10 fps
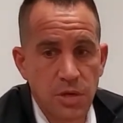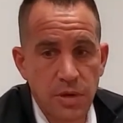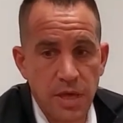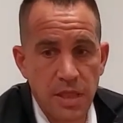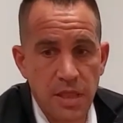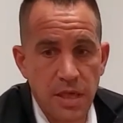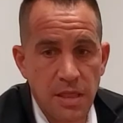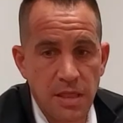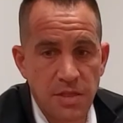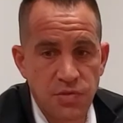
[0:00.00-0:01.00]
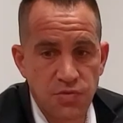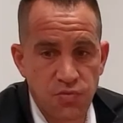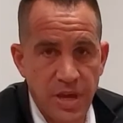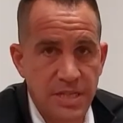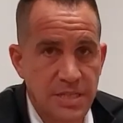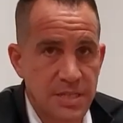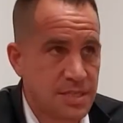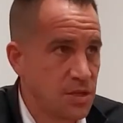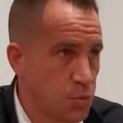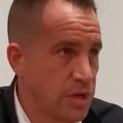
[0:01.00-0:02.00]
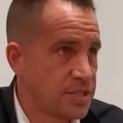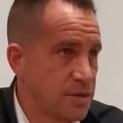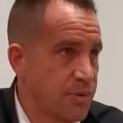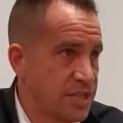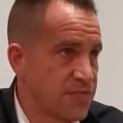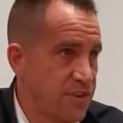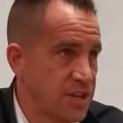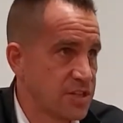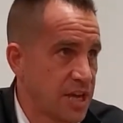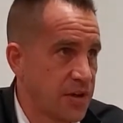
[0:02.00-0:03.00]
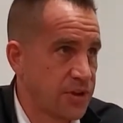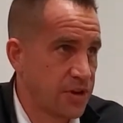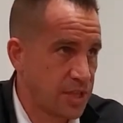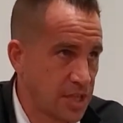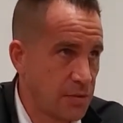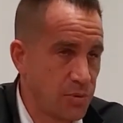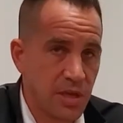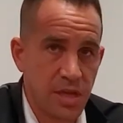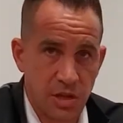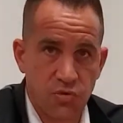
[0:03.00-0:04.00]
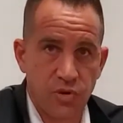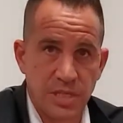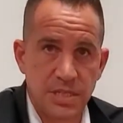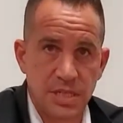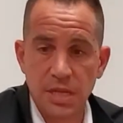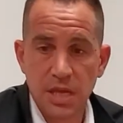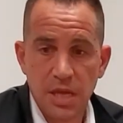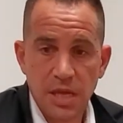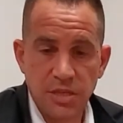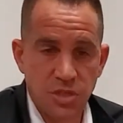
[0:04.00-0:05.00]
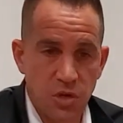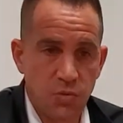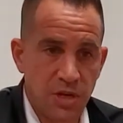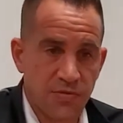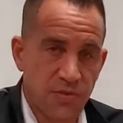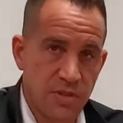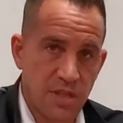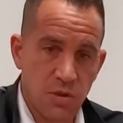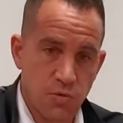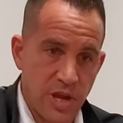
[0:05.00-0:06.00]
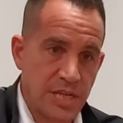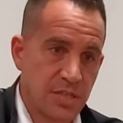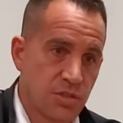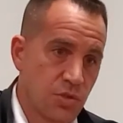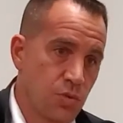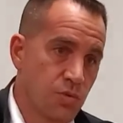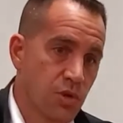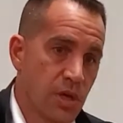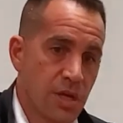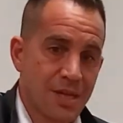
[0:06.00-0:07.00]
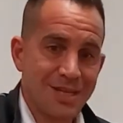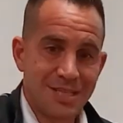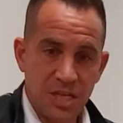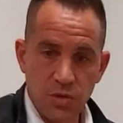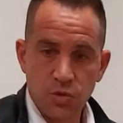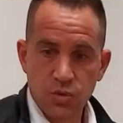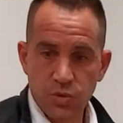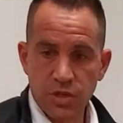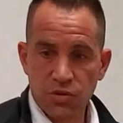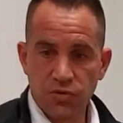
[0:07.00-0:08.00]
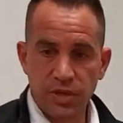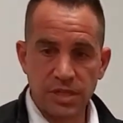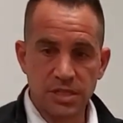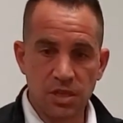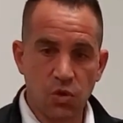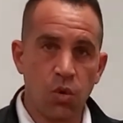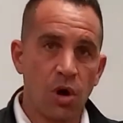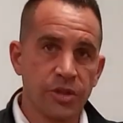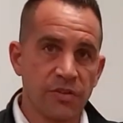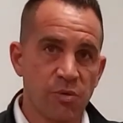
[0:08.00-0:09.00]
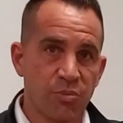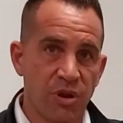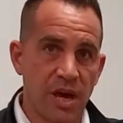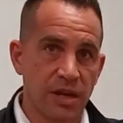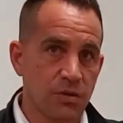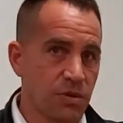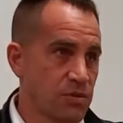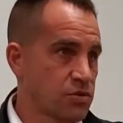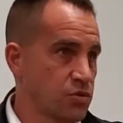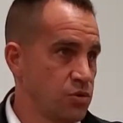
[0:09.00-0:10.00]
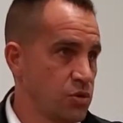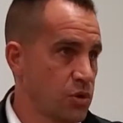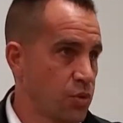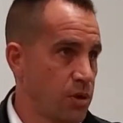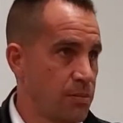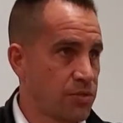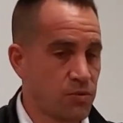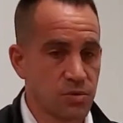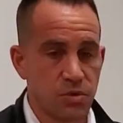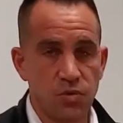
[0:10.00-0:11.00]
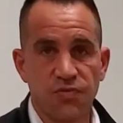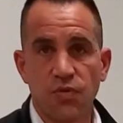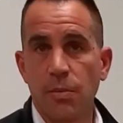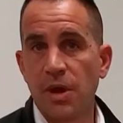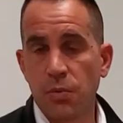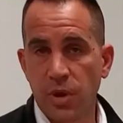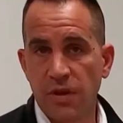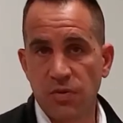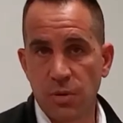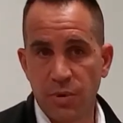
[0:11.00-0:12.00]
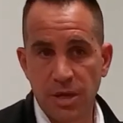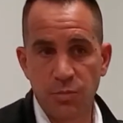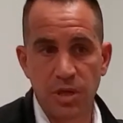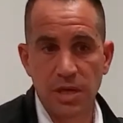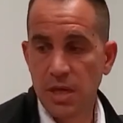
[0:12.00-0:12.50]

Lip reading: And this race to see what is the best finish out there and keep increasing is no different than the race to continue to increase the quality of a product, whether it's through new equipment, through its new format, whatever it might be.